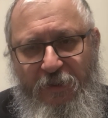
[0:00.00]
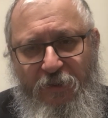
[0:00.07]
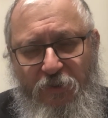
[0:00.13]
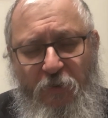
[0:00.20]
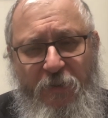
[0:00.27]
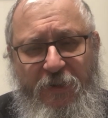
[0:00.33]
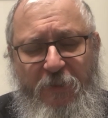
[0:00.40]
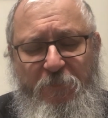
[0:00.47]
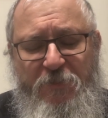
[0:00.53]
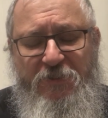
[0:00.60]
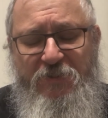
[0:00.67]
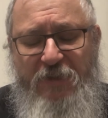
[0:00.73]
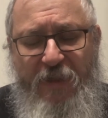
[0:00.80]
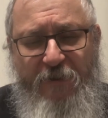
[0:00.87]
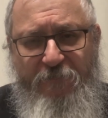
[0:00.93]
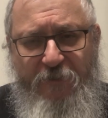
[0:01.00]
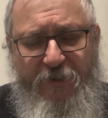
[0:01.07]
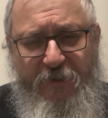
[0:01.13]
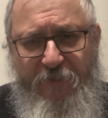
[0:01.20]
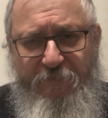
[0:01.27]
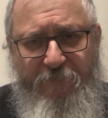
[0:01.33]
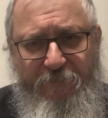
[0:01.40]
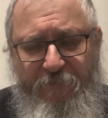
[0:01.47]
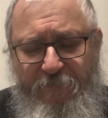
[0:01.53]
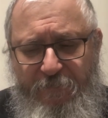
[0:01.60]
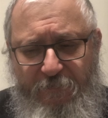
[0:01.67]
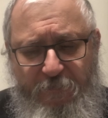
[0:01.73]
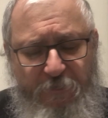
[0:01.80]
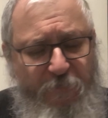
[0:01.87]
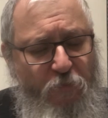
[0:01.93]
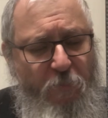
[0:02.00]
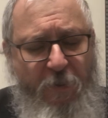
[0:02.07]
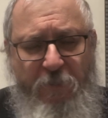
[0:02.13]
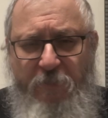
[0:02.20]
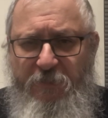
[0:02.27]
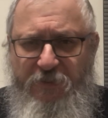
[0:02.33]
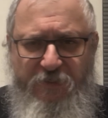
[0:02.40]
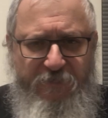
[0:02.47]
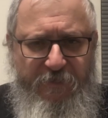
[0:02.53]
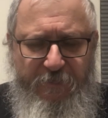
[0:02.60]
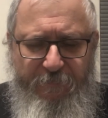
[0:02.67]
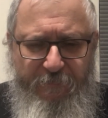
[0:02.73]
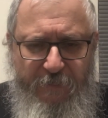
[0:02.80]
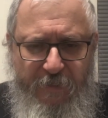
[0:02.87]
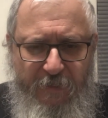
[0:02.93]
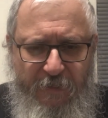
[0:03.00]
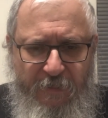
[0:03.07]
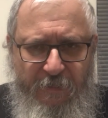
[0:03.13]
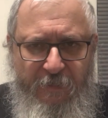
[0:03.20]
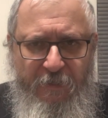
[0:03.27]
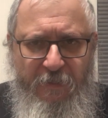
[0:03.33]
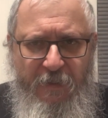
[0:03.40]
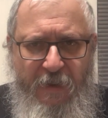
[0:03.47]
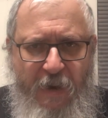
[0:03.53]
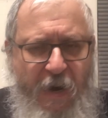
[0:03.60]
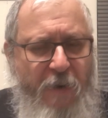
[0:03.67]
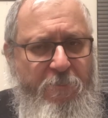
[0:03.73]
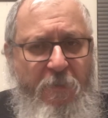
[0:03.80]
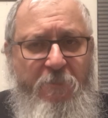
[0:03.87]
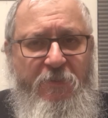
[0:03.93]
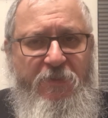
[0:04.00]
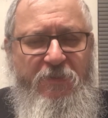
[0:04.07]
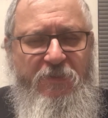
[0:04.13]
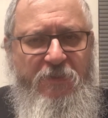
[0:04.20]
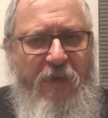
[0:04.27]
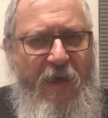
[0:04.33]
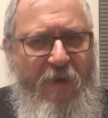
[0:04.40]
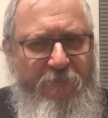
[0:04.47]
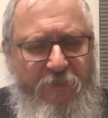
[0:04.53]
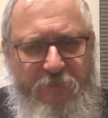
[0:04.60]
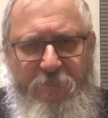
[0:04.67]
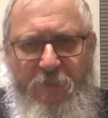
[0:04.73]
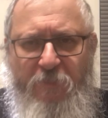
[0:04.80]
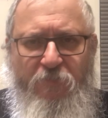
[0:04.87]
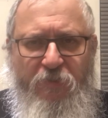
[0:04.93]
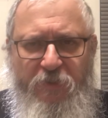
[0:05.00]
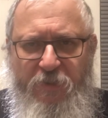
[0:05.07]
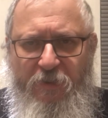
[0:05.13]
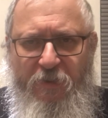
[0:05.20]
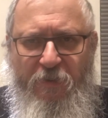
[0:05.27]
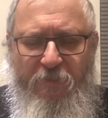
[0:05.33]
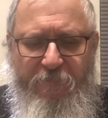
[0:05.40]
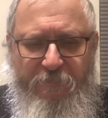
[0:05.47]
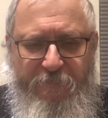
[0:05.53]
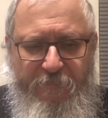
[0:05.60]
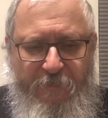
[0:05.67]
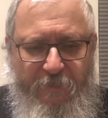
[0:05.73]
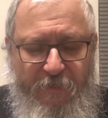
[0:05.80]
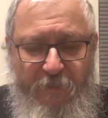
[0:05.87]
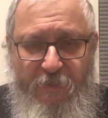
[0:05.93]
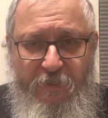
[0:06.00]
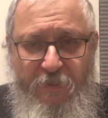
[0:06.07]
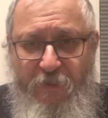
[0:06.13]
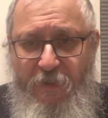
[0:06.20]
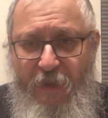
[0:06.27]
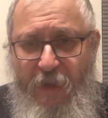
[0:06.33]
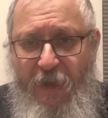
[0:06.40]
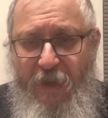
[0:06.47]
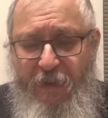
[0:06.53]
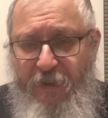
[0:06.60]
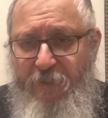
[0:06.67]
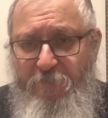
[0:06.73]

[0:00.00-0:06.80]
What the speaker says: growing up in South Africa, before my bar mitzvah, I remember this, I have this memory of a